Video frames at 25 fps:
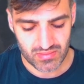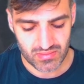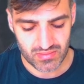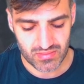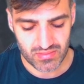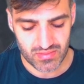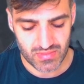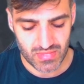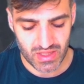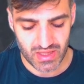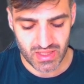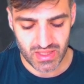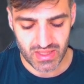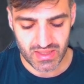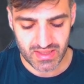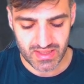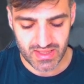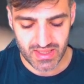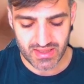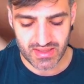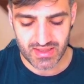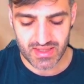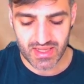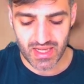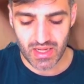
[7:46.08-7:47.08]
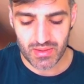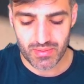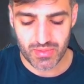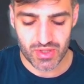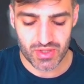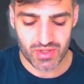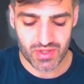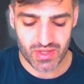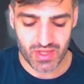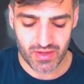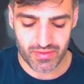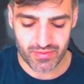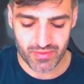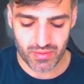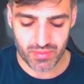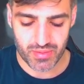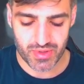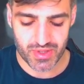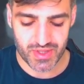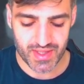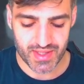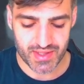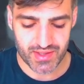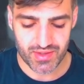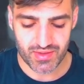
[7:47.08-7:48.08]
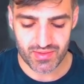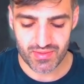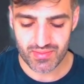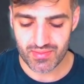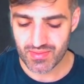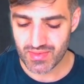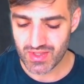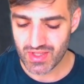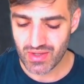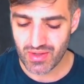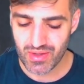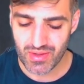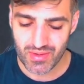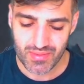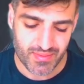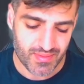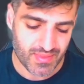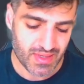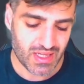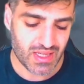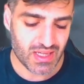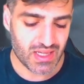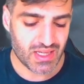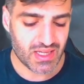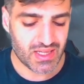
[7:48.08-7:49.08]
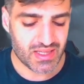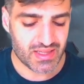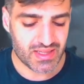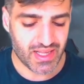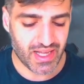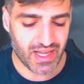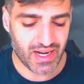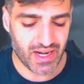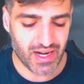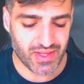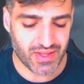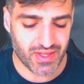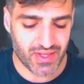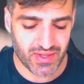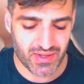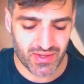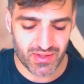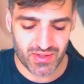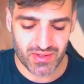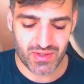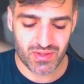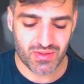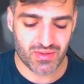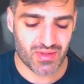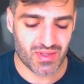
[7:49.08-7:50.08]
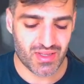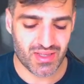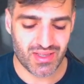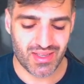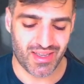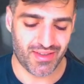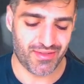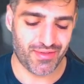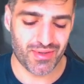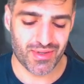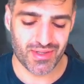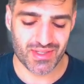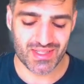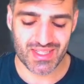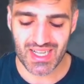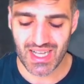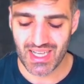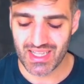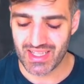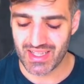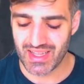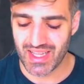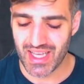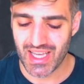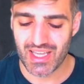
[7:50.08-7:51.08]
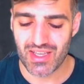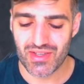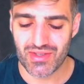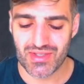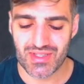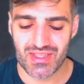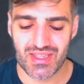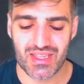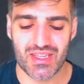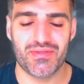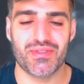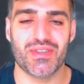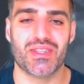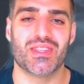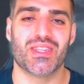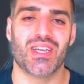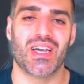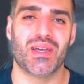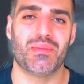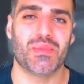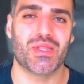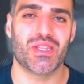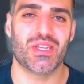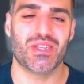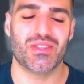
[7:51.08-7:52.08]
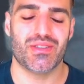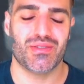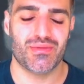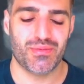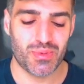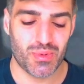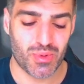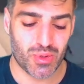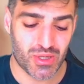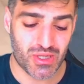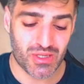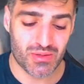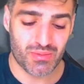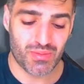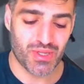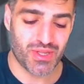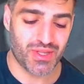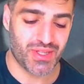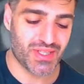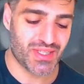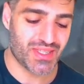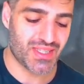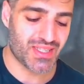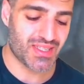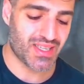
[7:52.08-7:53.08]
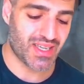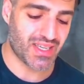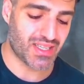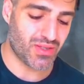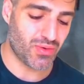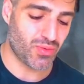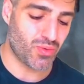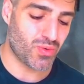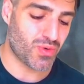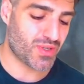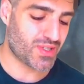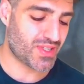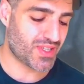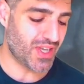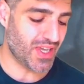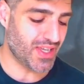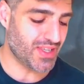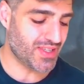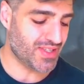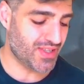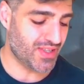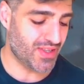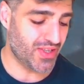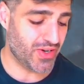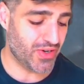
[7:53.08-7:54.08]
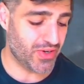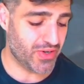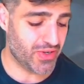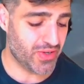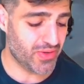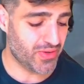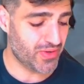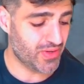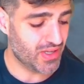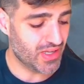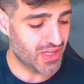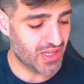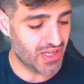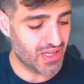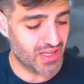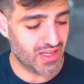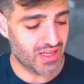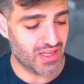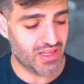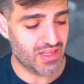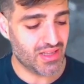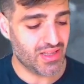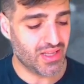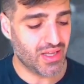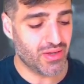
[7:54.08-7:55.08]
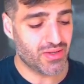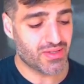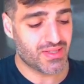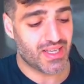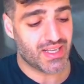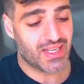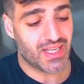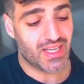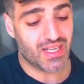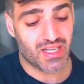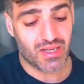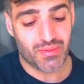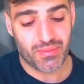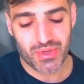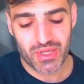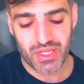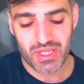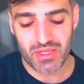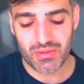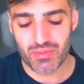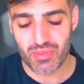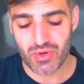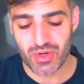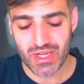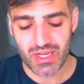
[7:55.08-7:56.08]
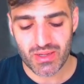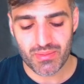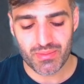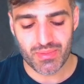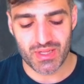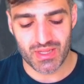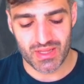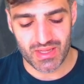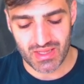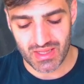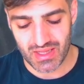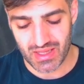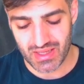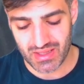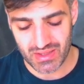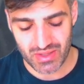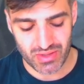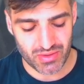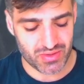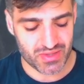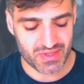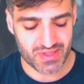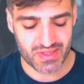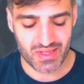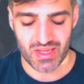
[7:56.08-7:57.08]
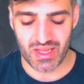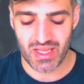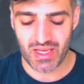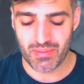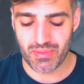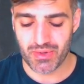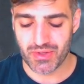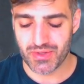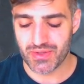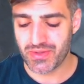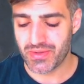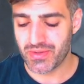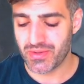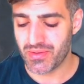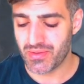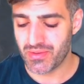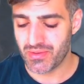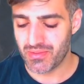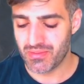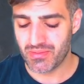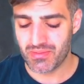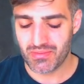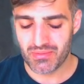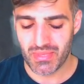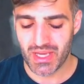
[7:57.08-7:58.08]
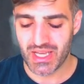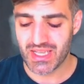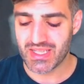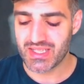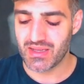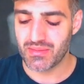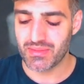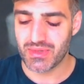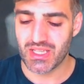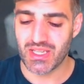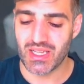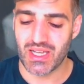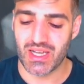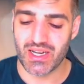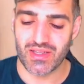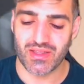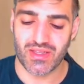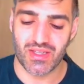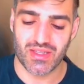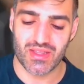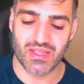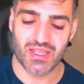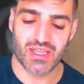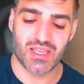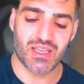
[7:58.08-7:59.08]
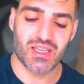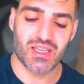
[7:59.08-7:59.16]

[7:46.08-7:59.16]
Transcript: And then set Skybridge down for protection. So, not ideal. I feel it's kind of naked just leaving Diamond on the board, but this is like the worst case scenario. That was like a complete brick, but you're still able to make something out of nothing.